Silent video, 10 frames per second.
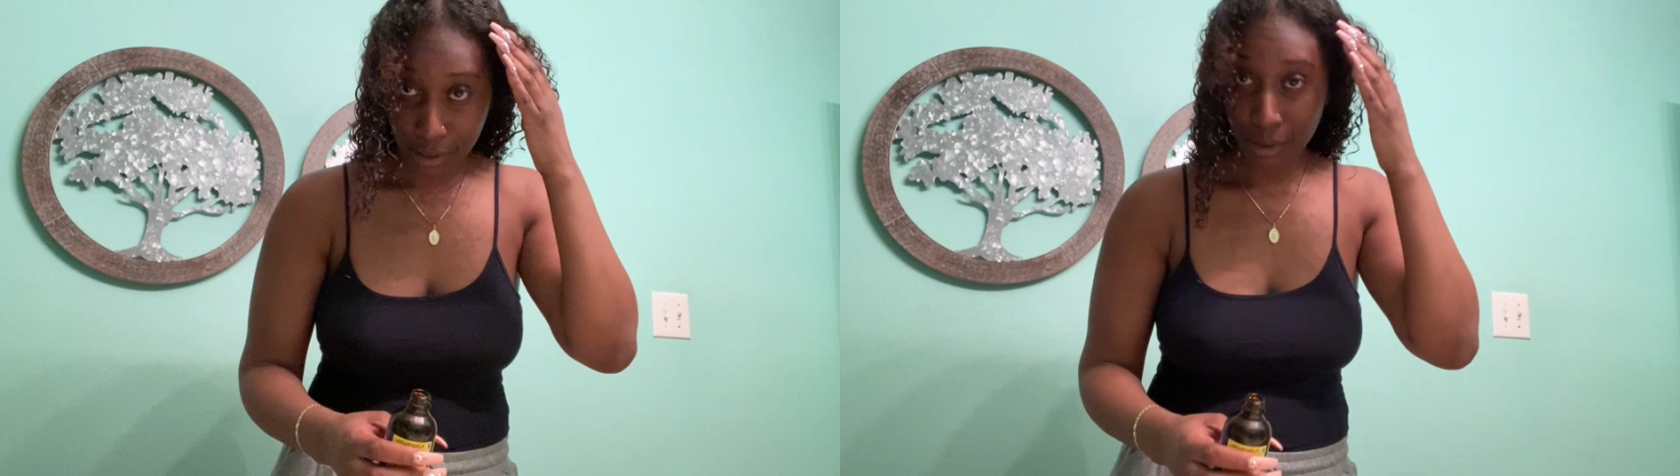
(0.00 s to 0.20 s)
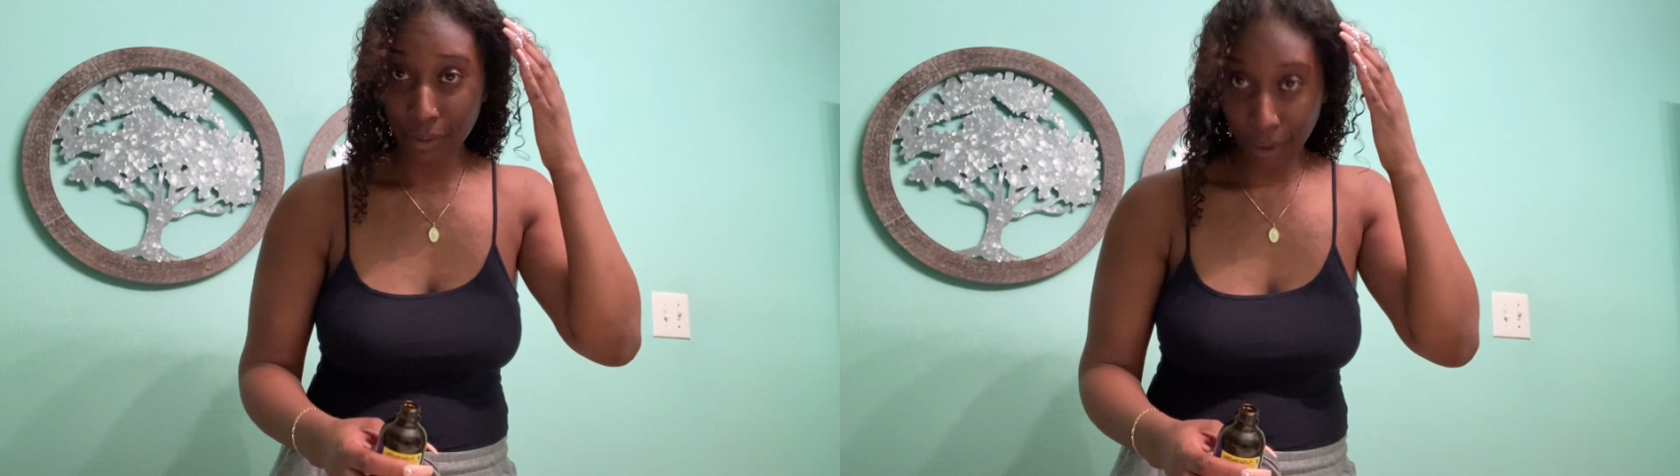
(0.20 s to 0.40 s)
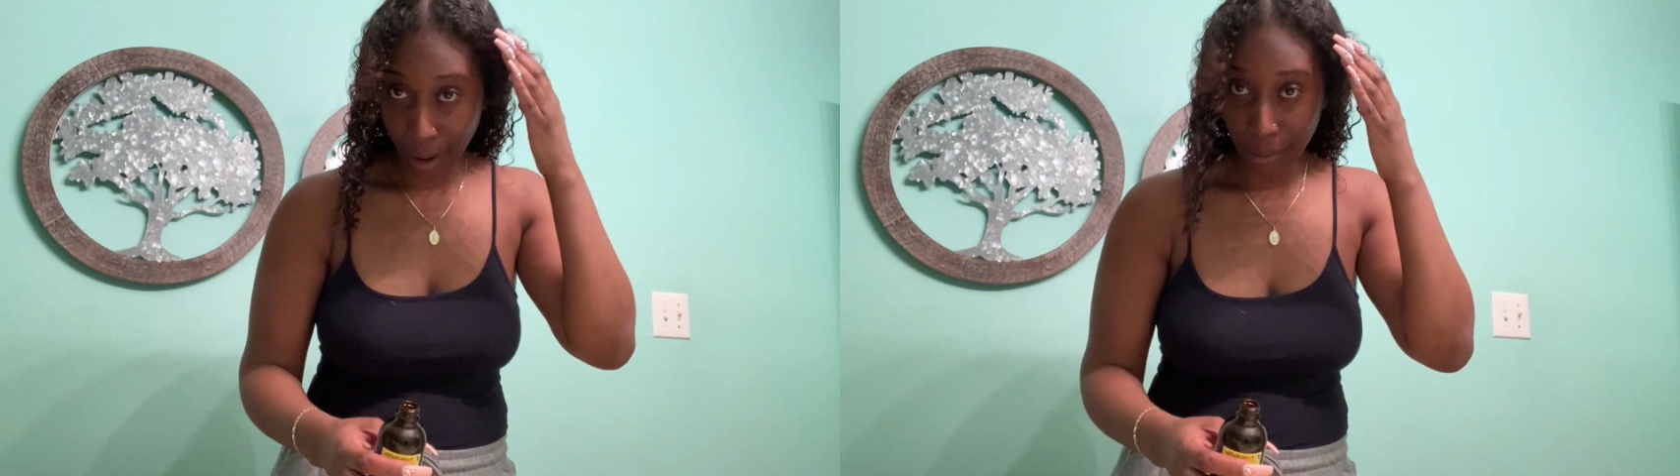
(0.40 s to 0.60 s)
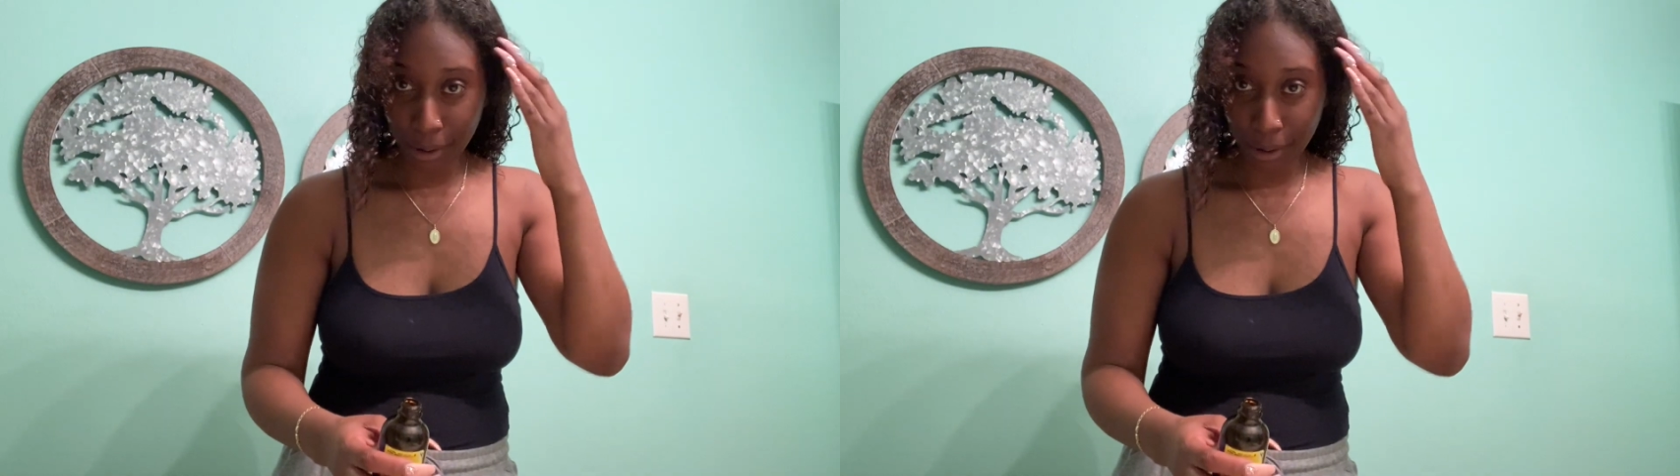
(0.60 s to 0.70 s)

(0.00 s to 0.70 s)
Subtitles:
That's what I'm gonna